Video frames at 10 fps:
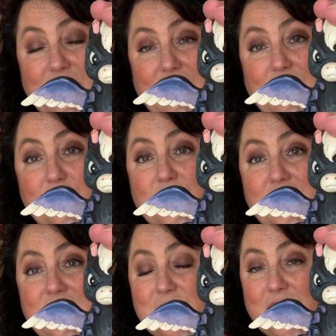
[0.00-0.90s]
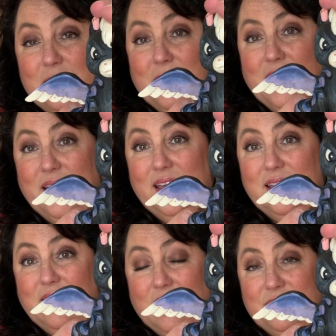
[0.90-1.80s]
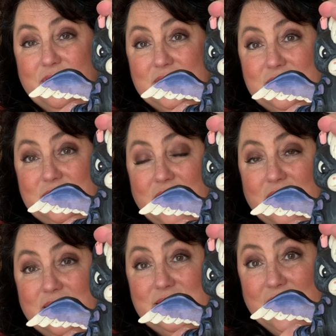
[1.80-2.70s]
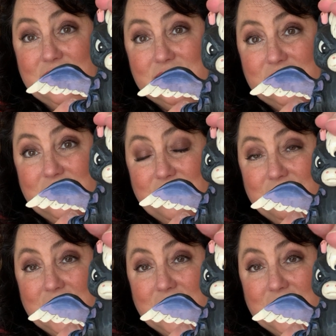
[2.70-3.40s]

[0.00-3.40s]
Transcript: And I want him on my office desk